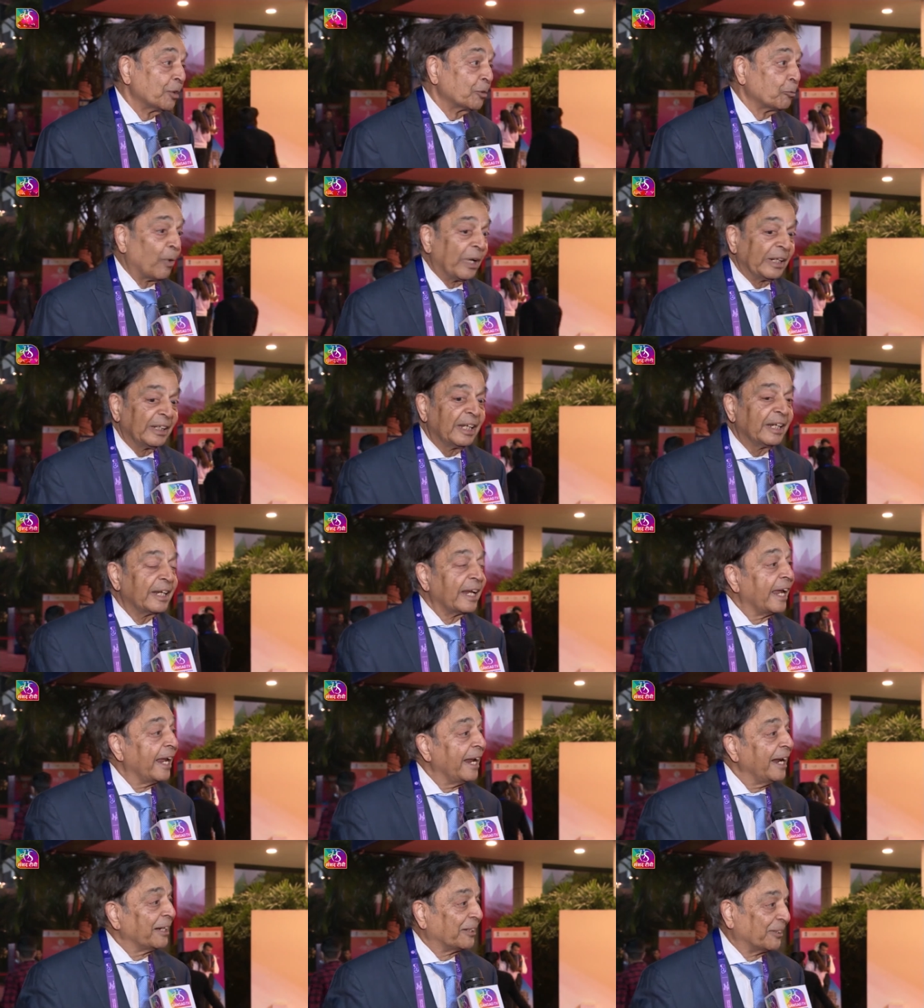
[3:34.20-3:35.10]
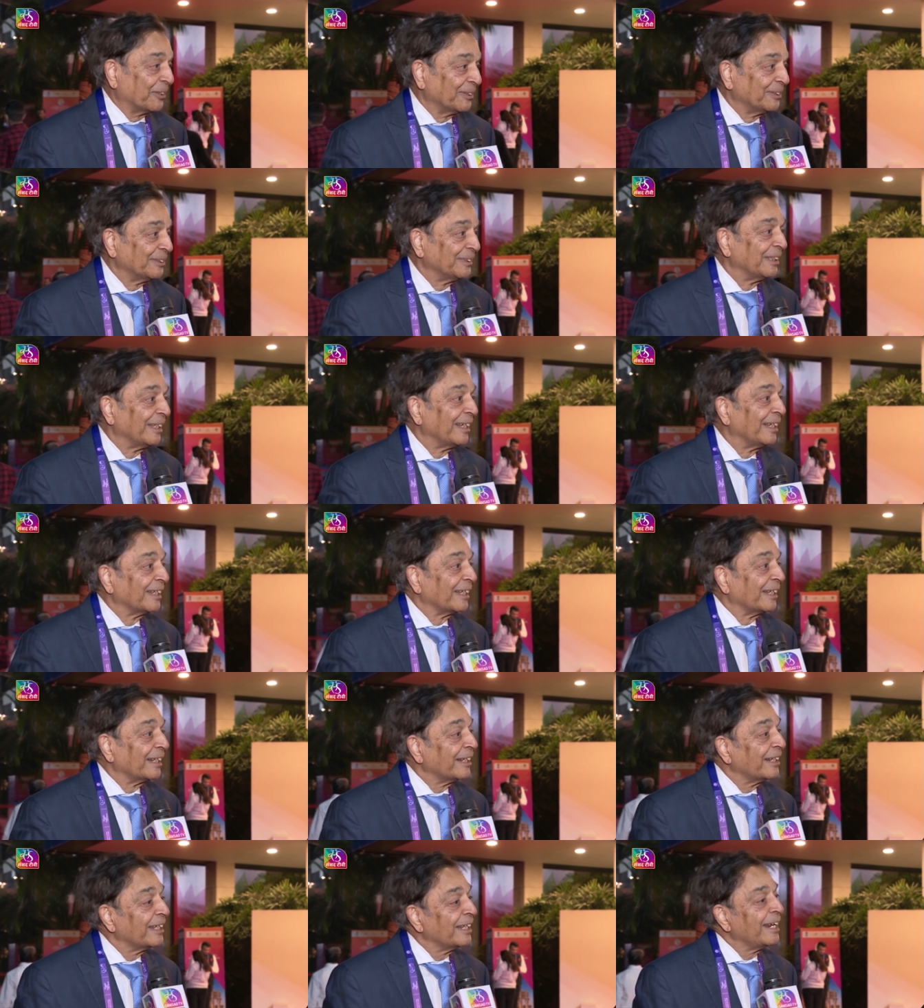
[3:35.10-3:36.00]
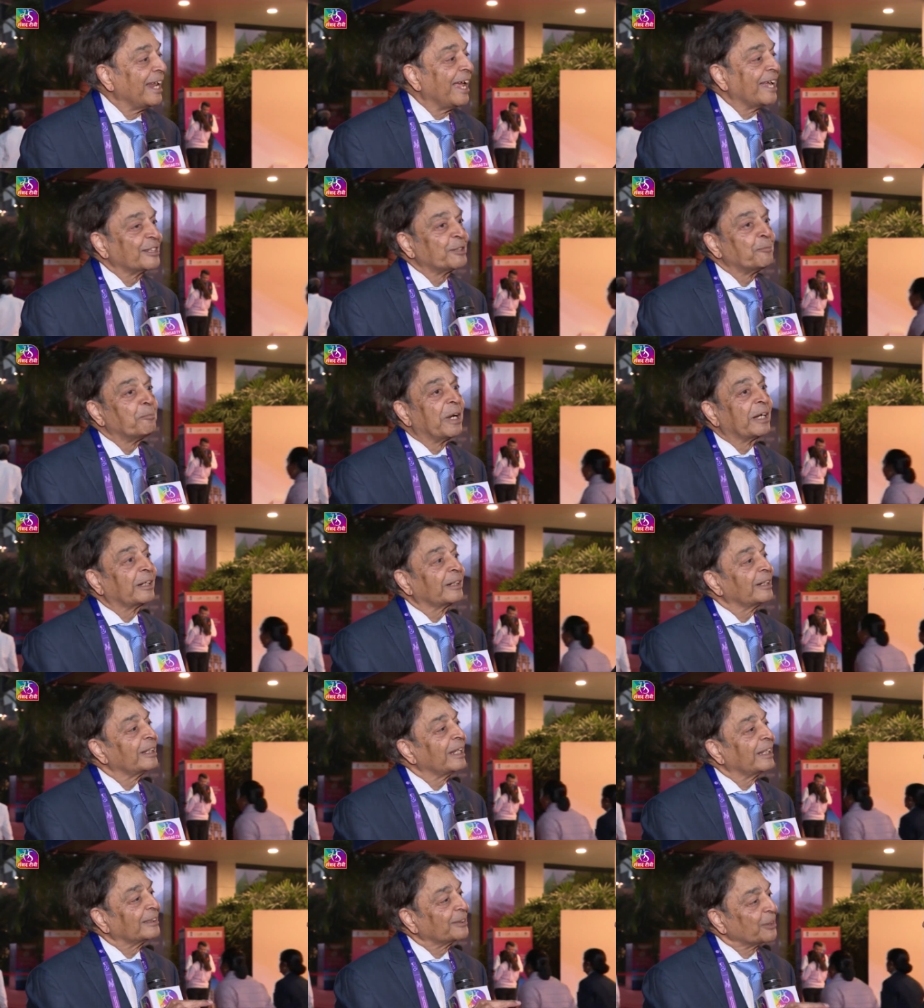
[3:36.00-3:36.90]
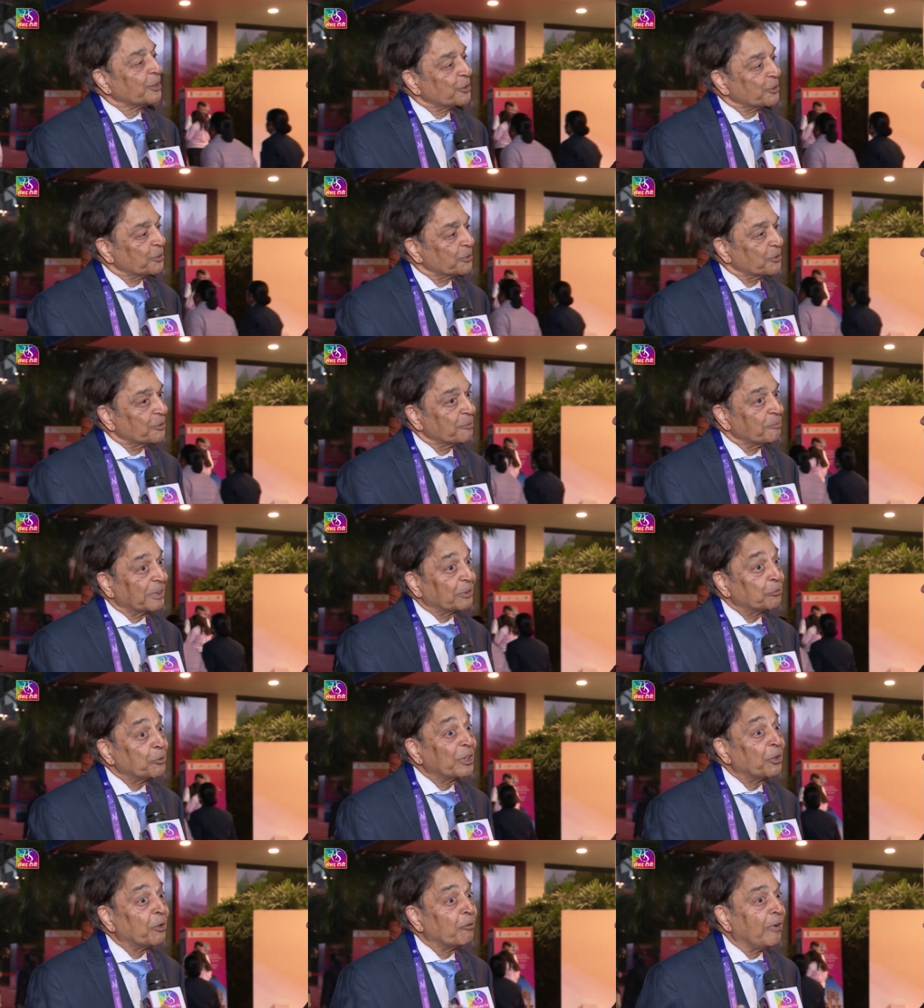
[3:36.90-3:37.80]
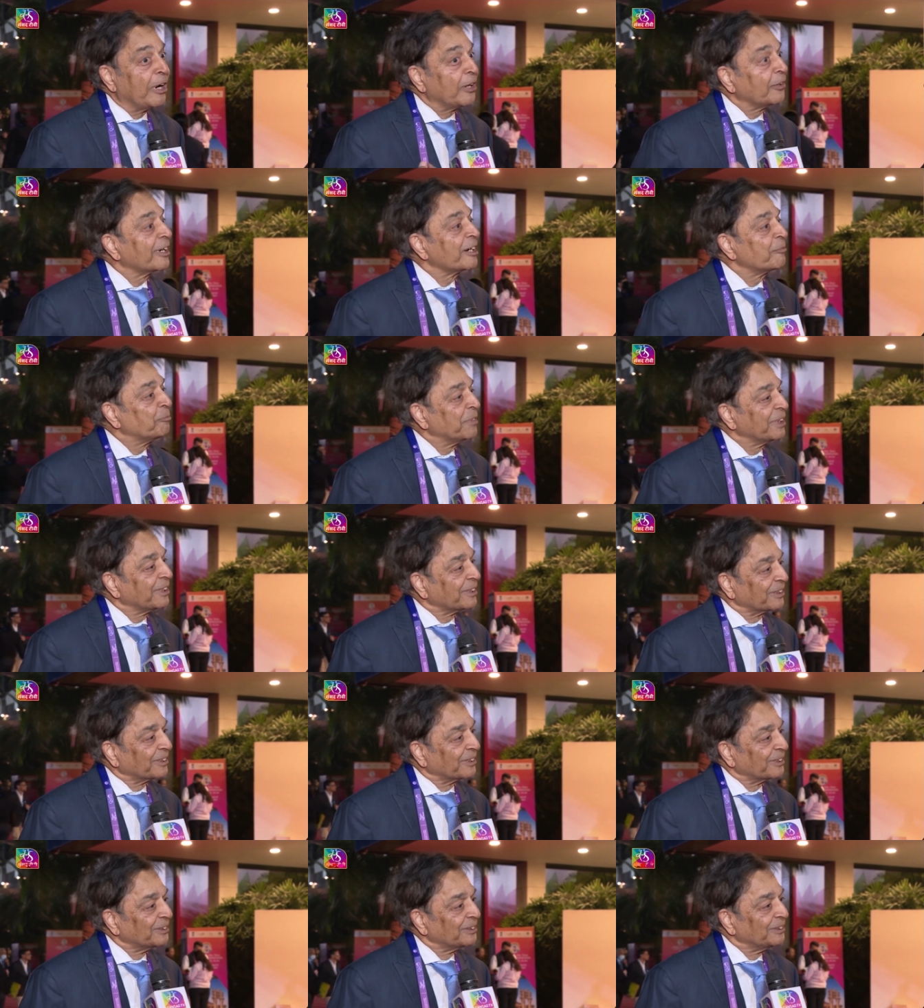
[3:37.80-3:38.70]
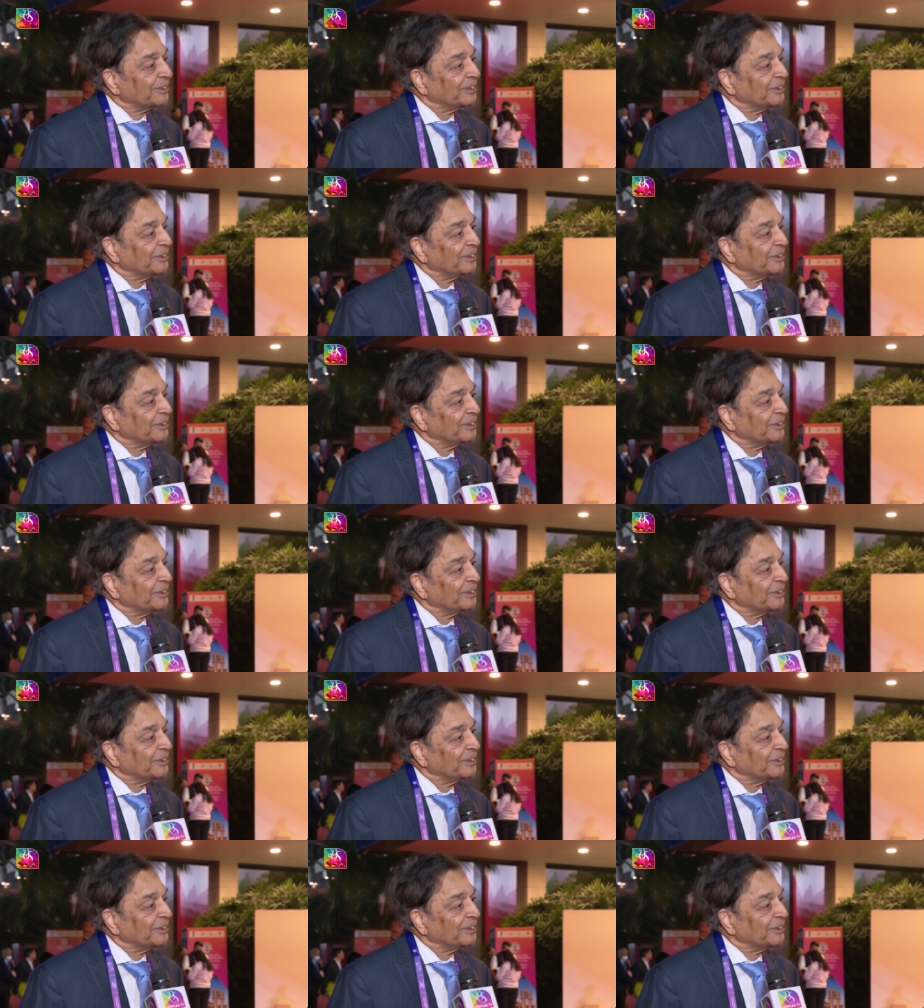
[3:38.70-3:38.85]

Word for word: One in eight Indian has a mental health issues. But we don't want to admit it.